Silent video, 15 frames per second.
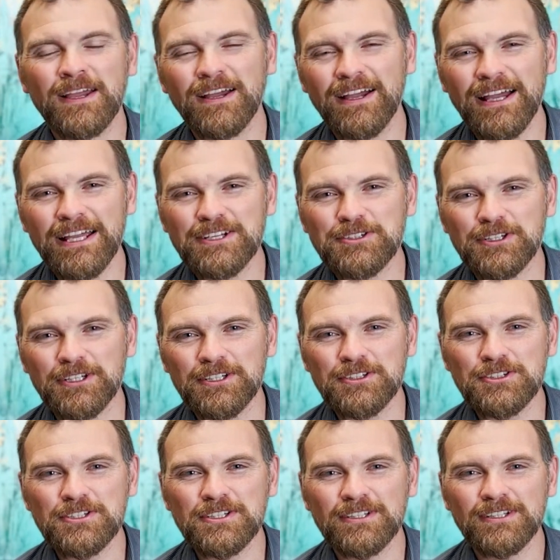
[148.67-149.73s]
Hi,
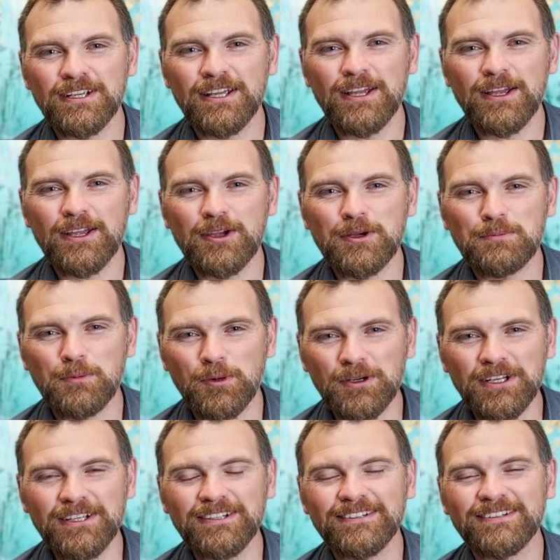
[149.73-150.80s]
church. Good
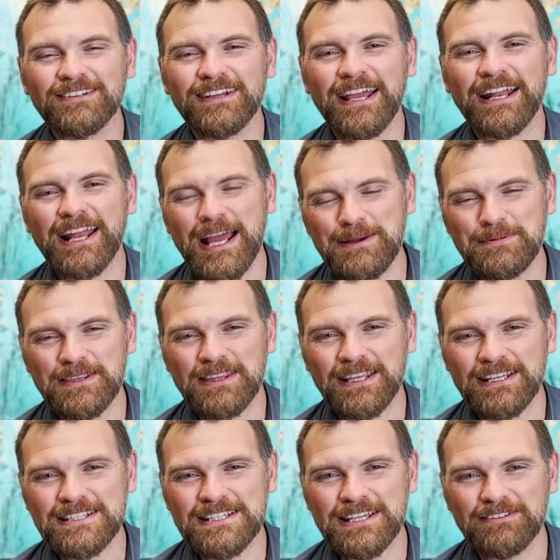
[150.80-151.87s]
morning and happy
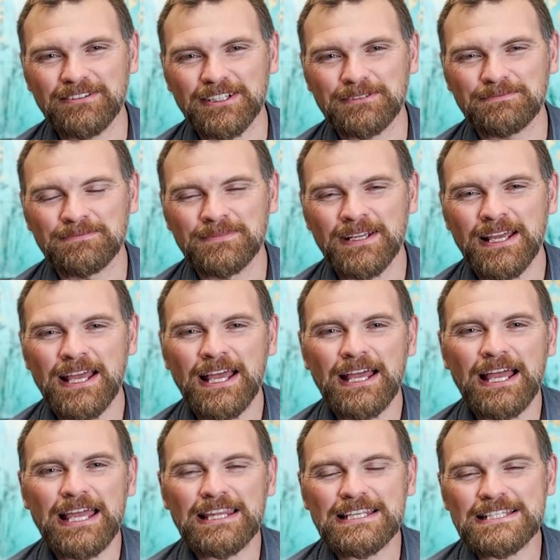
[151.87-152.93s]
Thanksgiving.
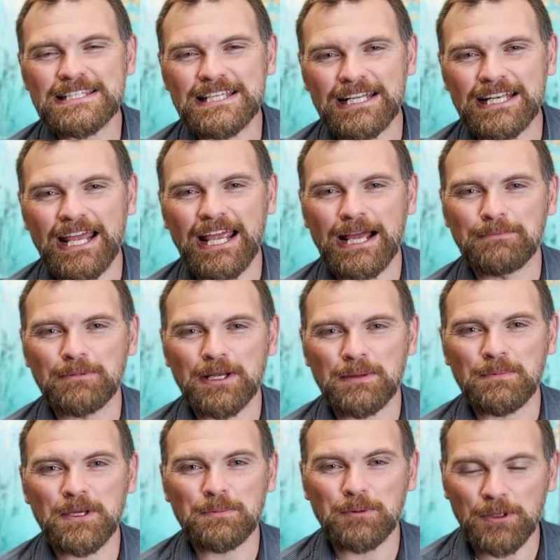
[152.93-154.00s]
Hey, this Sunday I'm going to
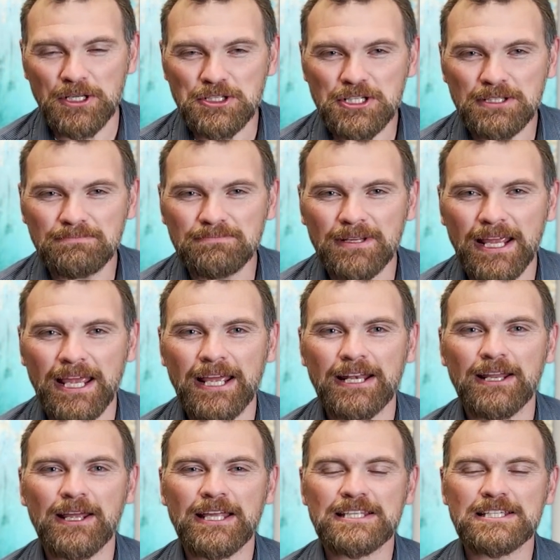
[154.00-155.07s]
be preaching, and
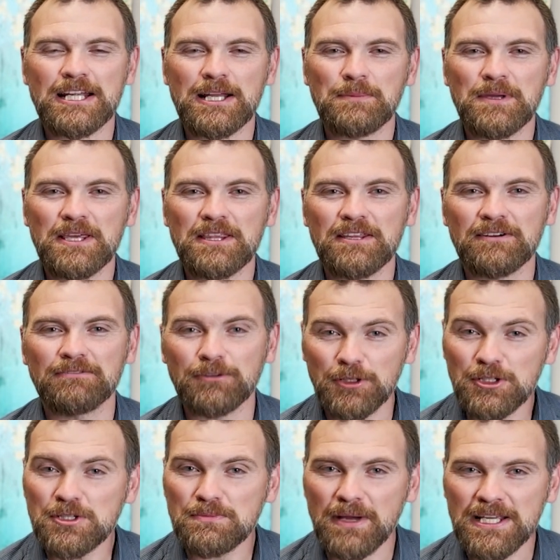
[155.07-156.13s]
it's going to be the
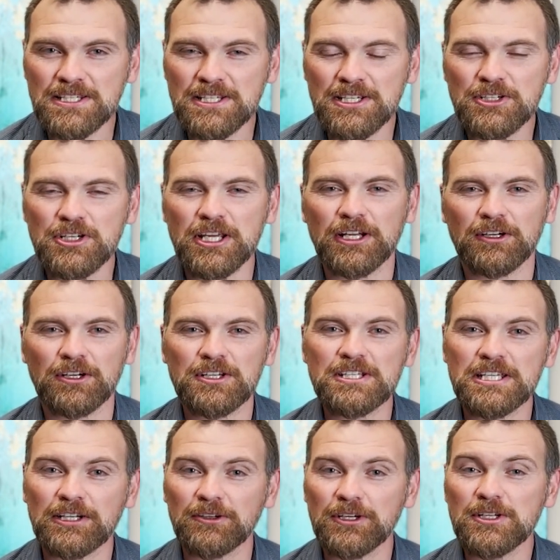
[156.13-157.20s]
first message in our
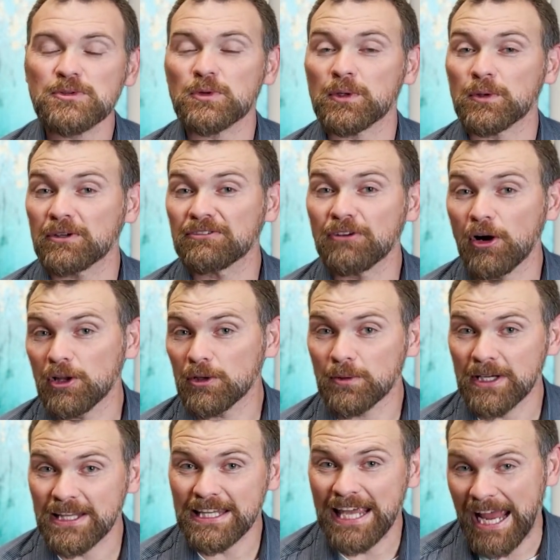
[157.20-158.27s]
series where we're
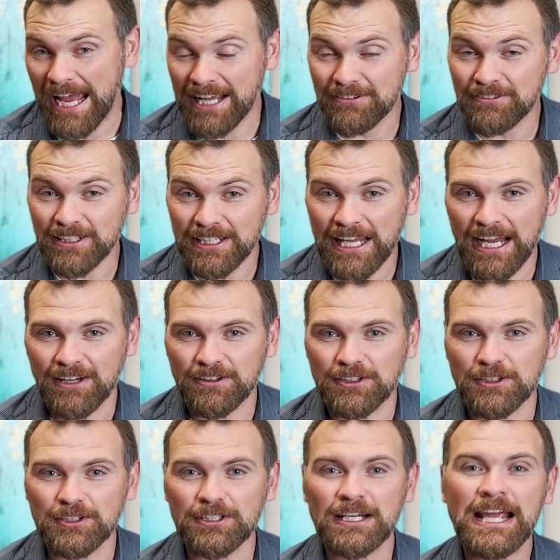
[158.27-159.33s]
following the Advent
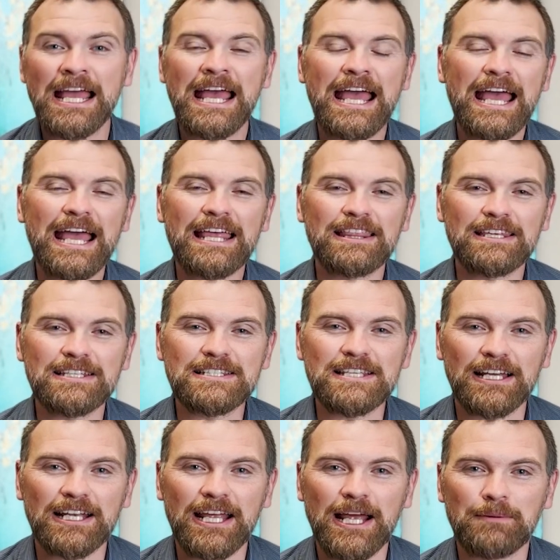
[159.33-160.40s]
calendar. And this
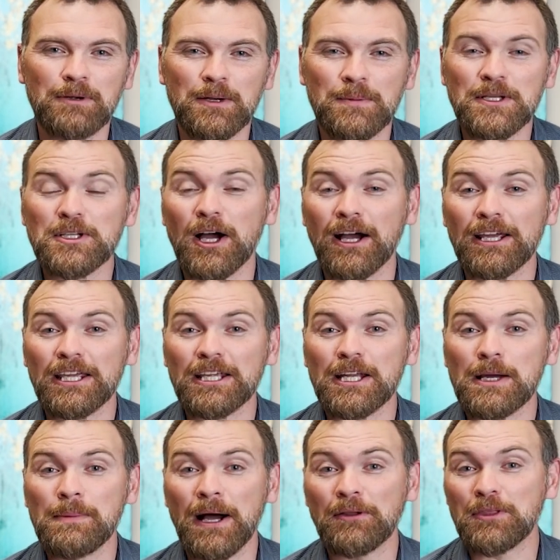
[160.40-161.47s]
Sunday I'm going to be talking
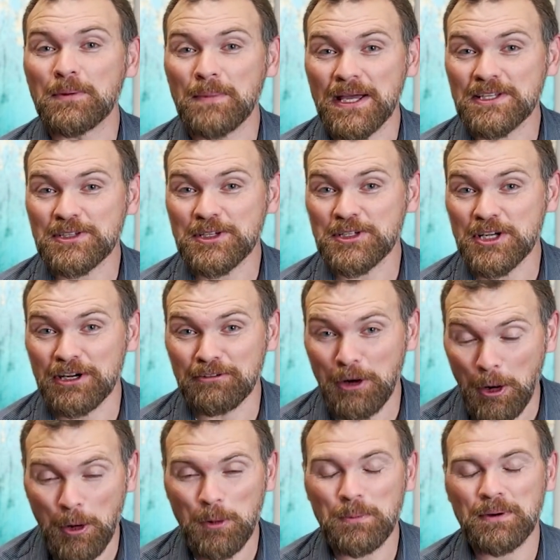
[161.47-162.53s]
about the message of
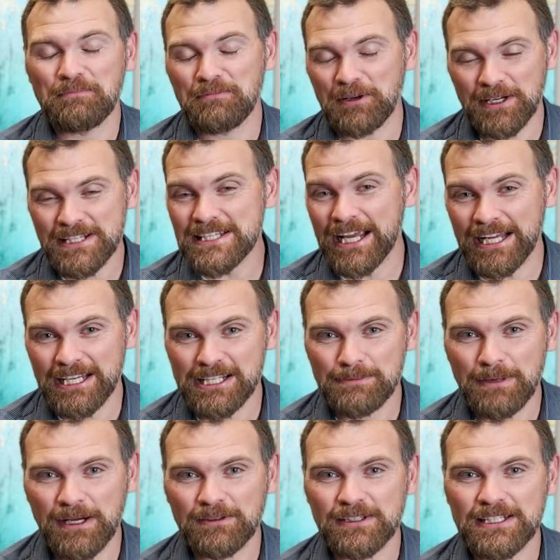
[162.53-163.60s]
hope. I'm very excited
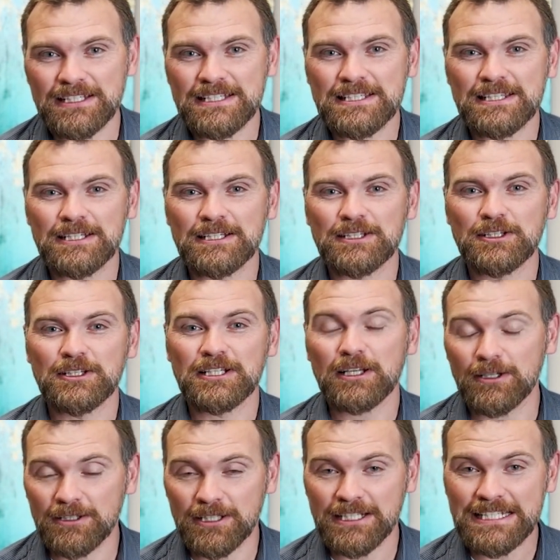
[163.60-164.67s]
about this.
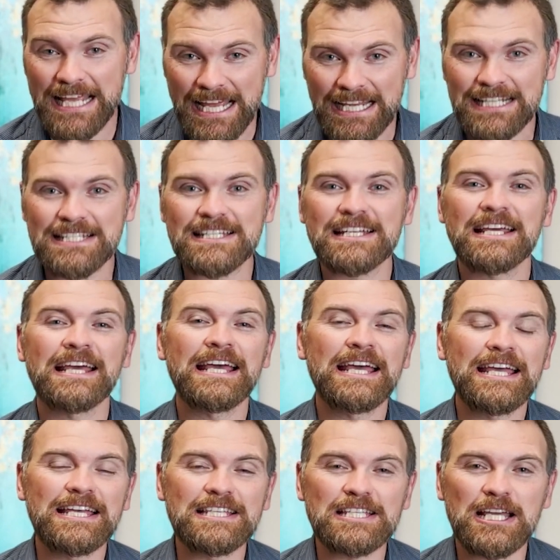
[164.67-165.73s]
The text
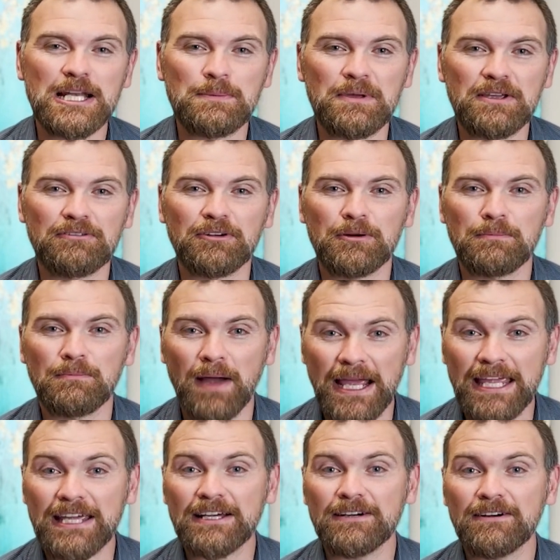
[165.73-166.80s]
is going to be from
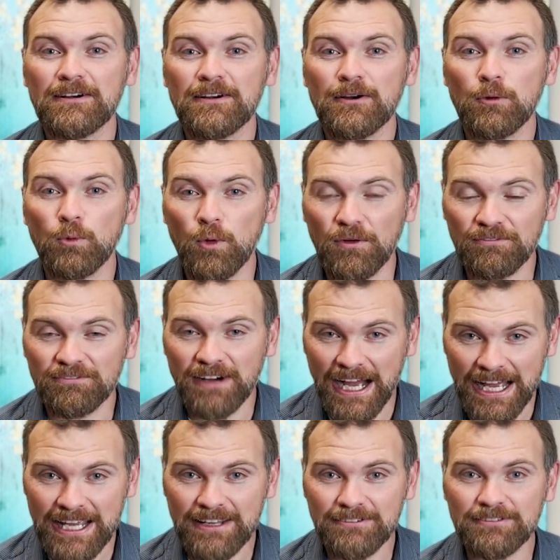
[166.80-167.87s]
Micah
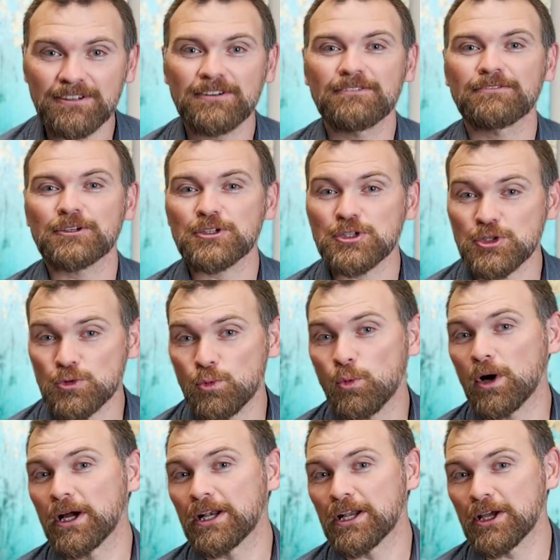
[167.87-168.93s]
5, verses
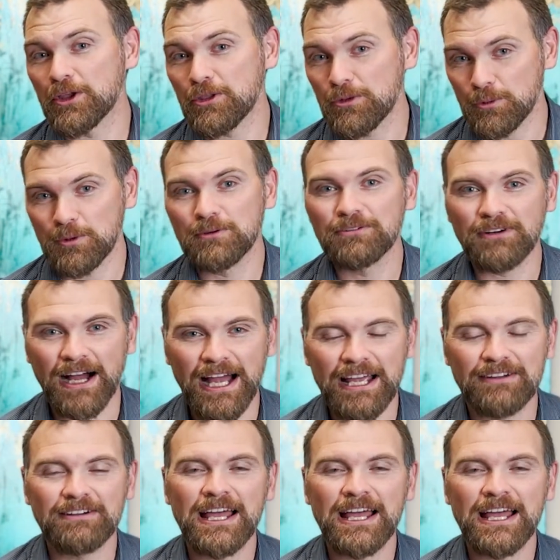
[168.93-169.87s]
1 through 5.